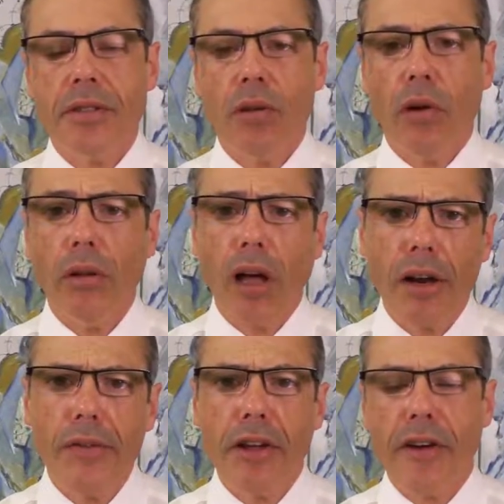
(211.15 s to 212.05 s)
So a
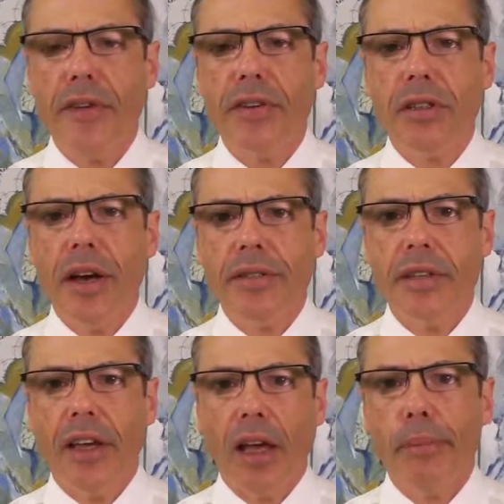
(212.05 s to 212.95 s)
lot of their
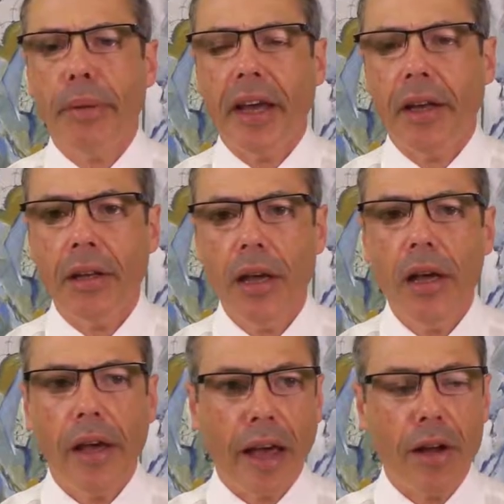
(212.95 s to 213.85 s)
advertising campaign
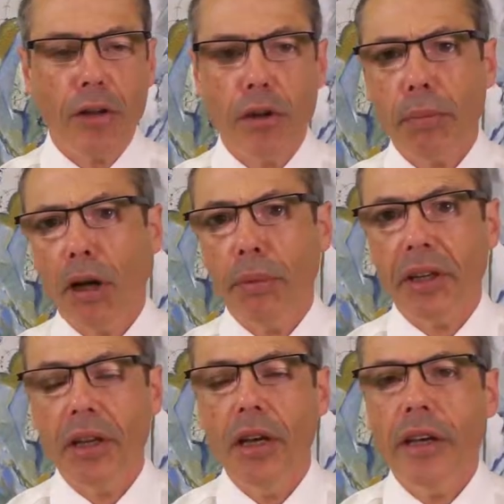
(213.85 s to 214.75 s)
out on the
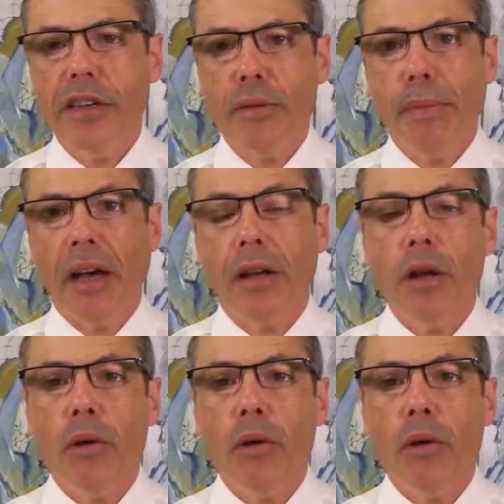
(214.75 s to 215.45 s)
public is about